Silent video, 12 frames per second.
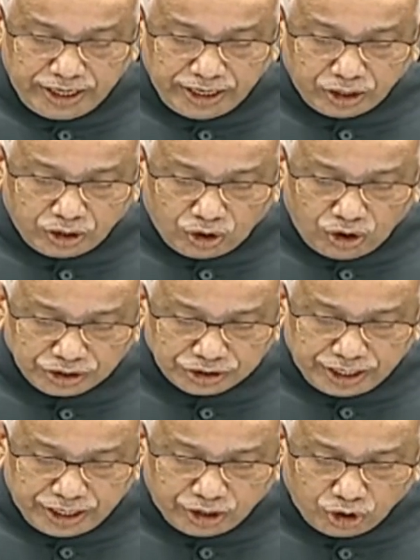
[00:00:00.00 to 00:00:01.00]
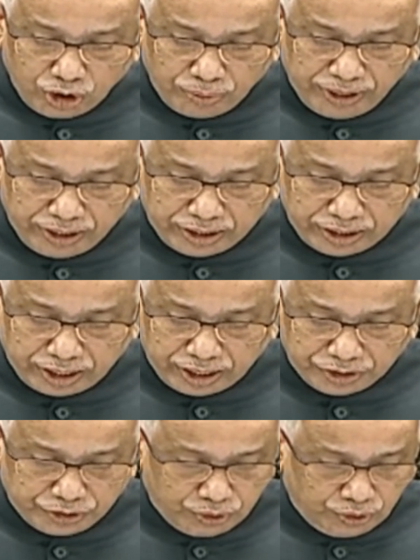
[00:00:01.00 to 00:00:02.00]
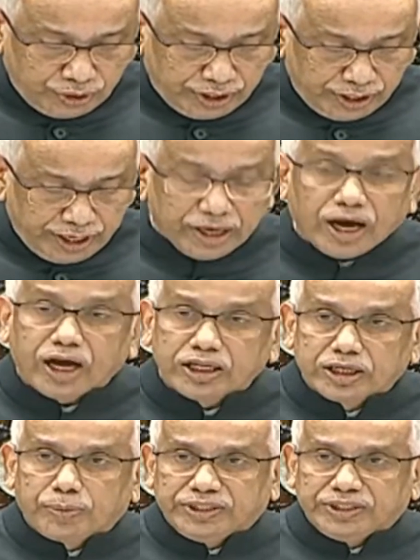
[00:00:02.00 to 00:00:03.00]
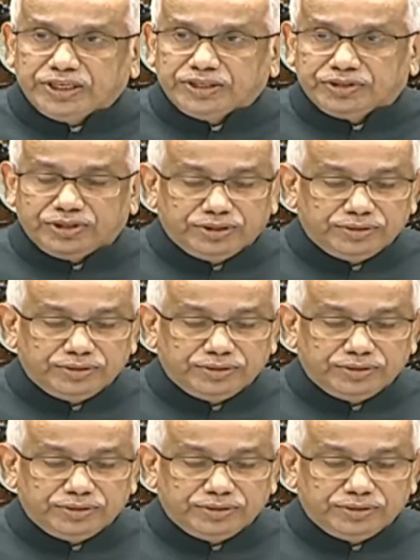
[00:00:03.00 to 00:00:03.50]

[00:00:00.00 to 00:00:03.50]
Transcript: in gross enrollment ratio in Andhra Pradesh.